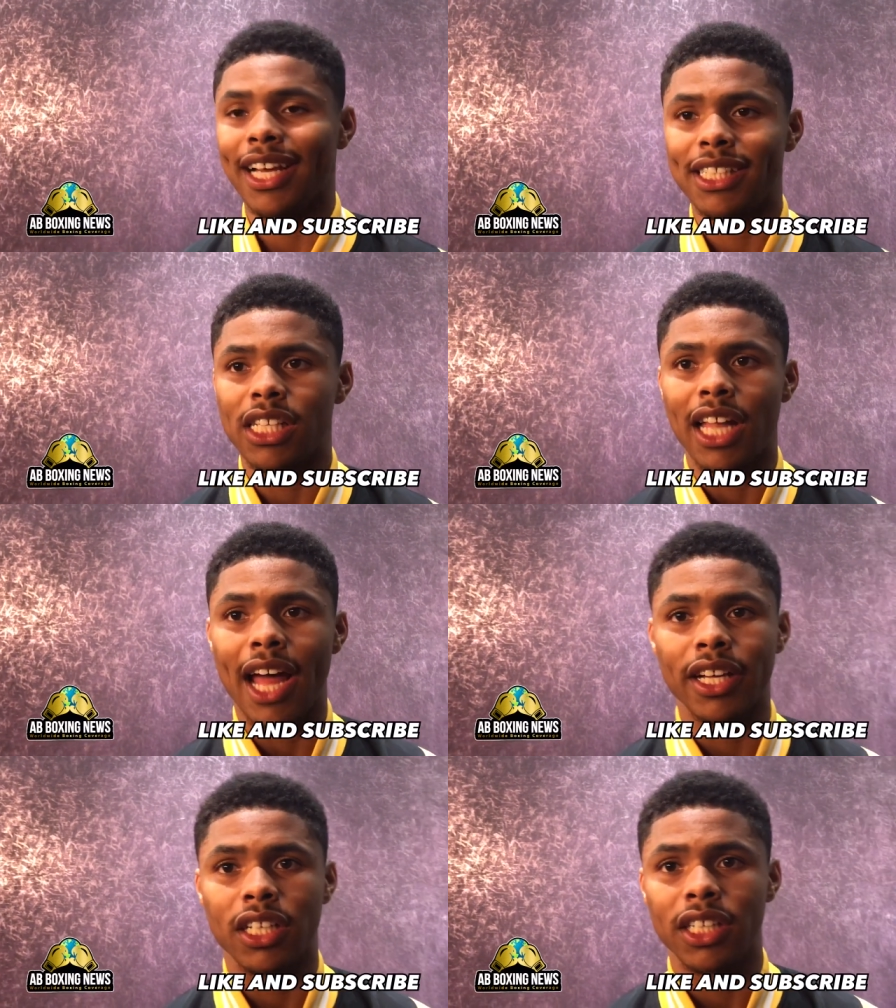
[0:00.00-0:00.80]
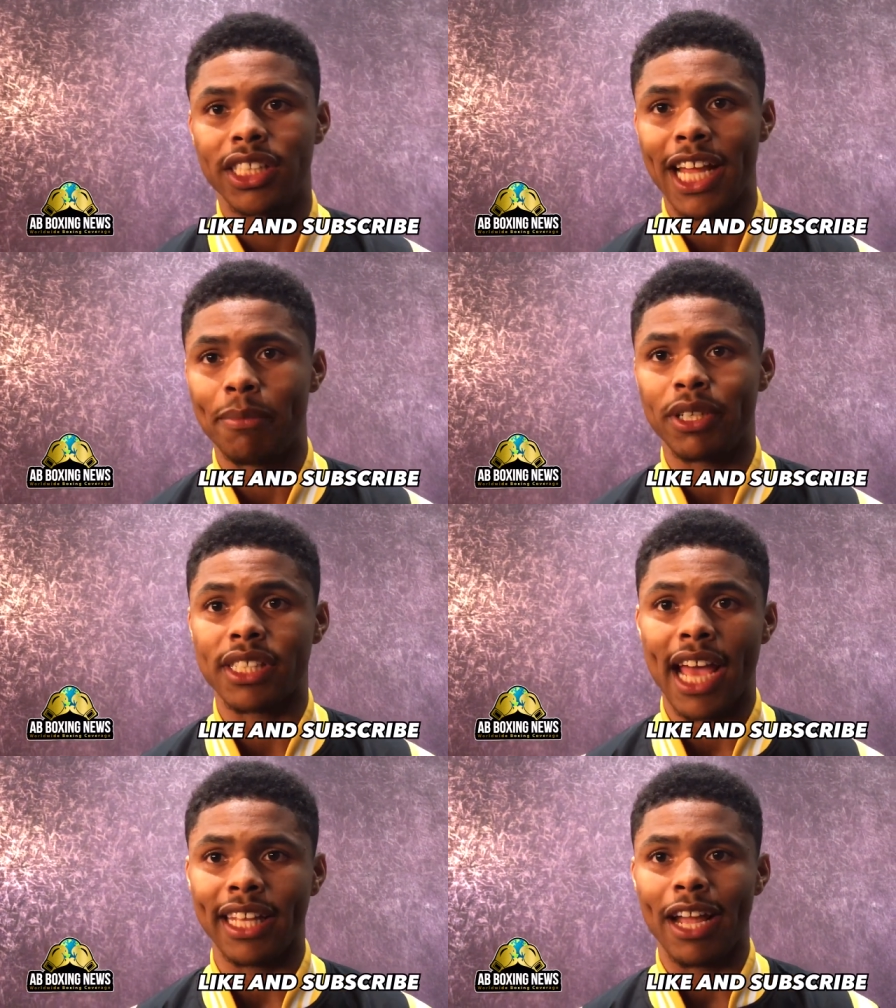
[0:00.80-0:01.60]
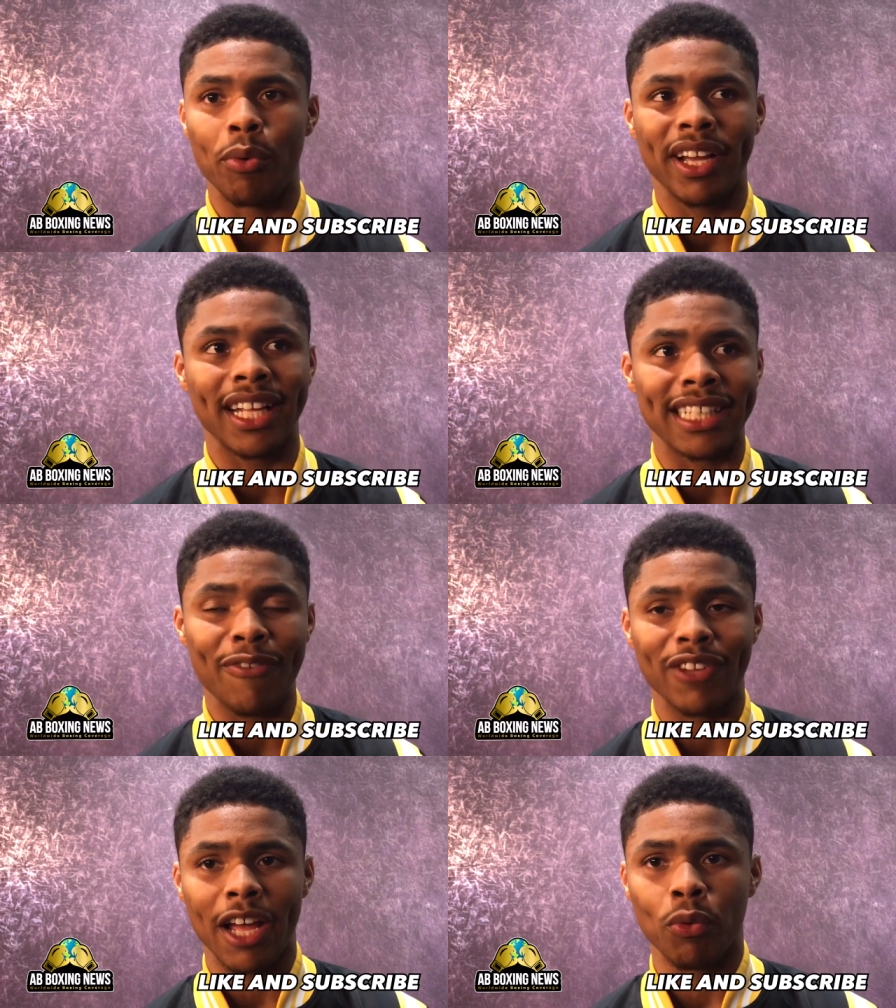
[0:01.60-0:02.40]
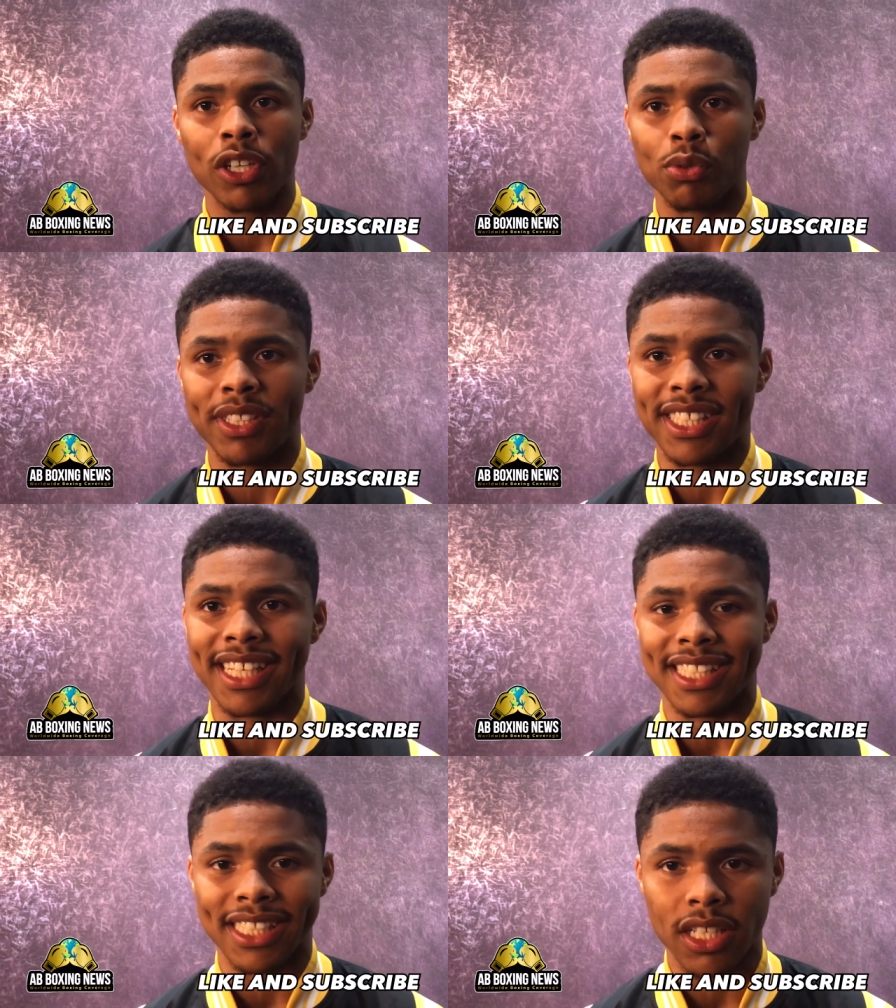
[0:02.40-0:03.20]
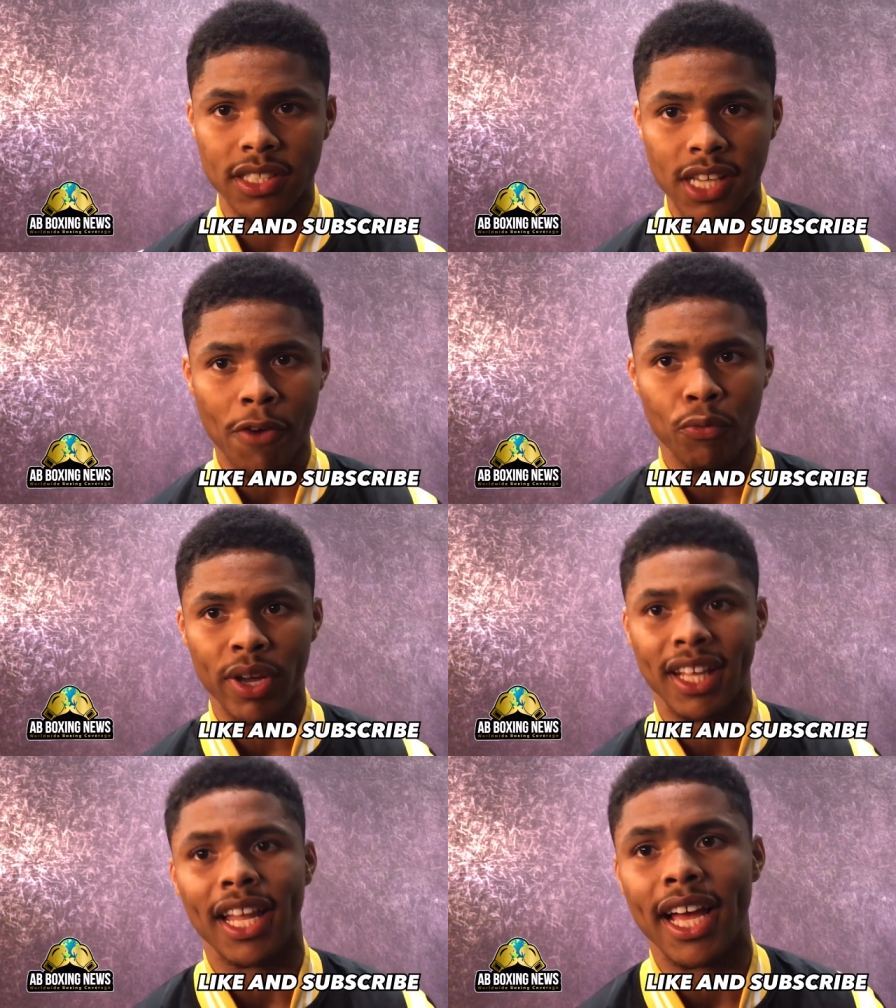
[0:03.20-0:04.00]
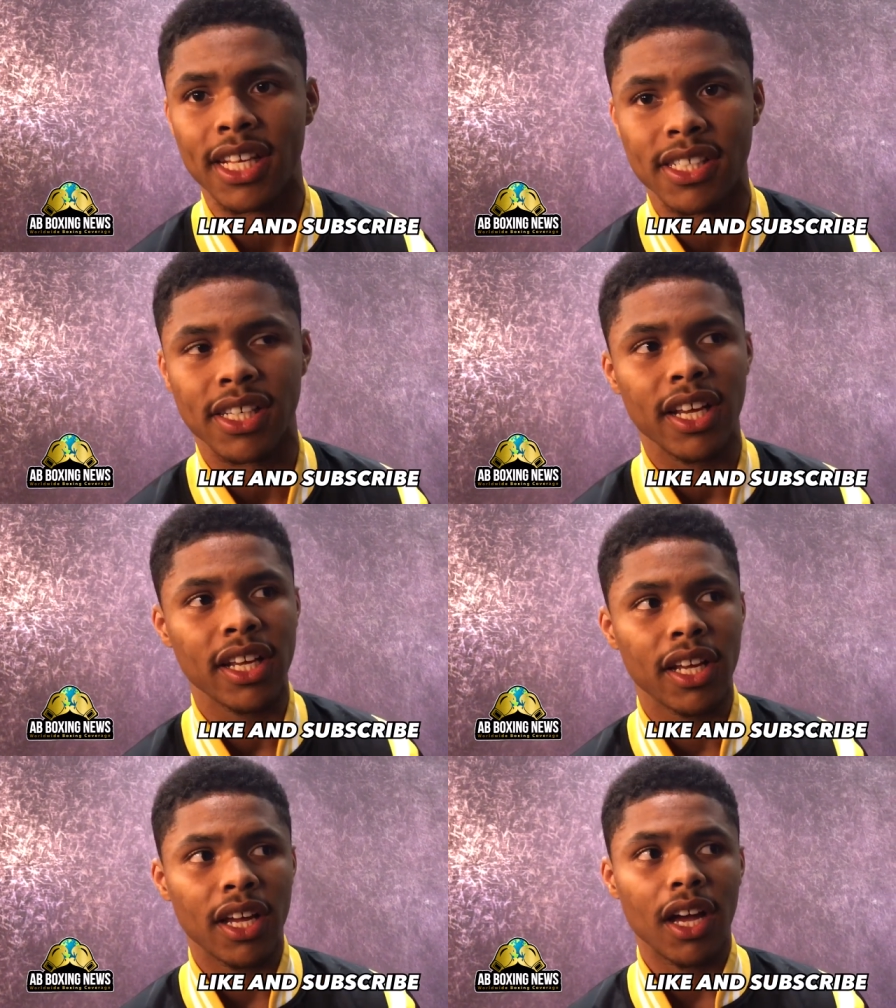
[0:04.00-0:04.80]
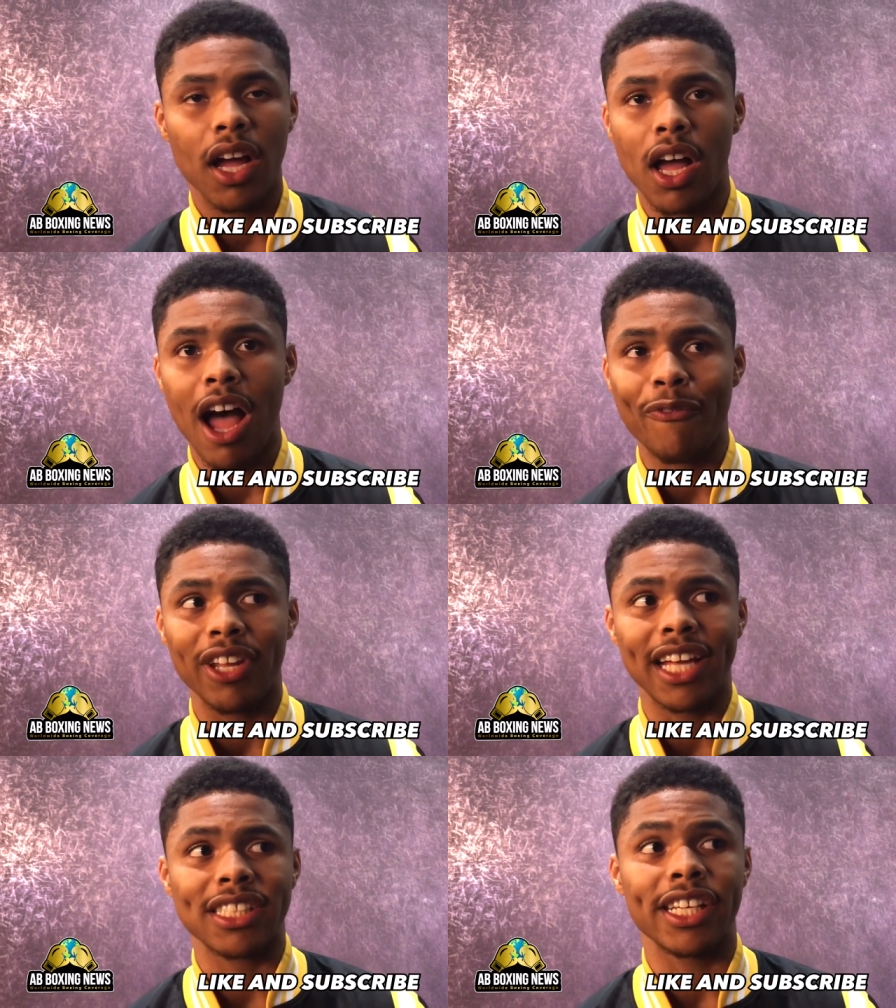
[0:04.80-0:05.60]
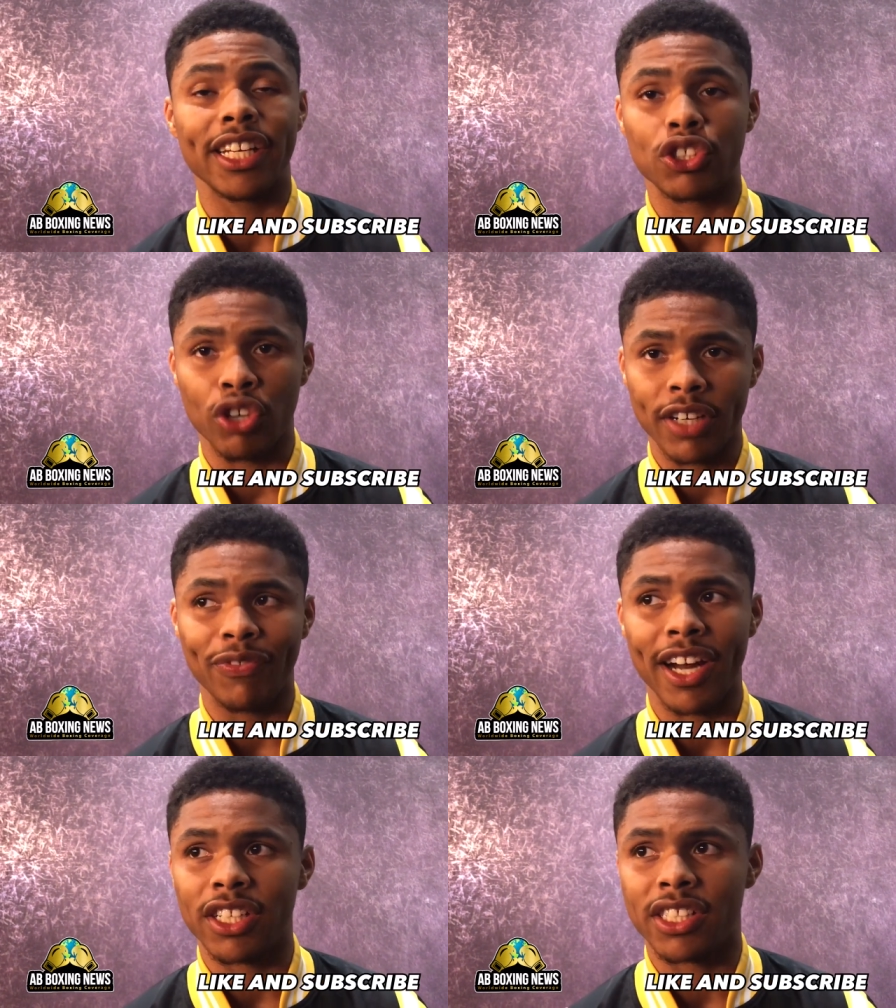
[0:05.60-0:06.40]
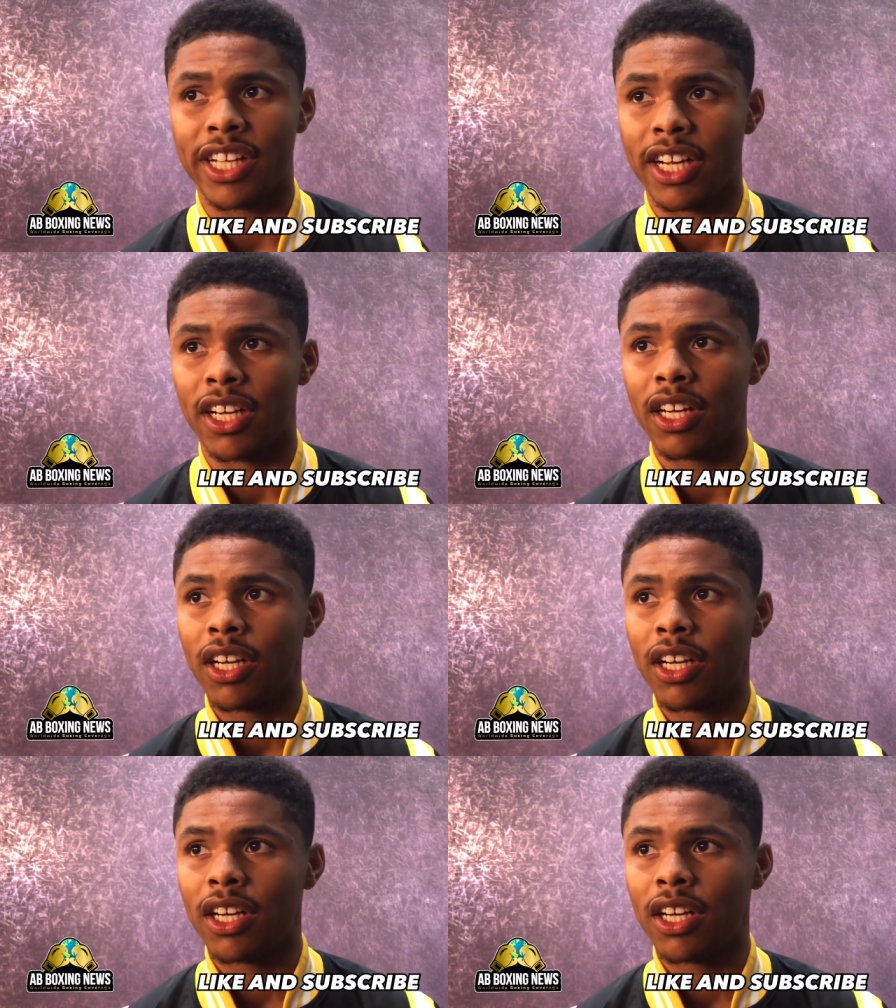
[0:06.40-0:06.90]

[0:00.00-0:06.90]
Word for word: I feel like there's a lot of good champions at that weight class. I feel like 126 tough weight class. Yeah. Uh, I feel like he's great fighters there.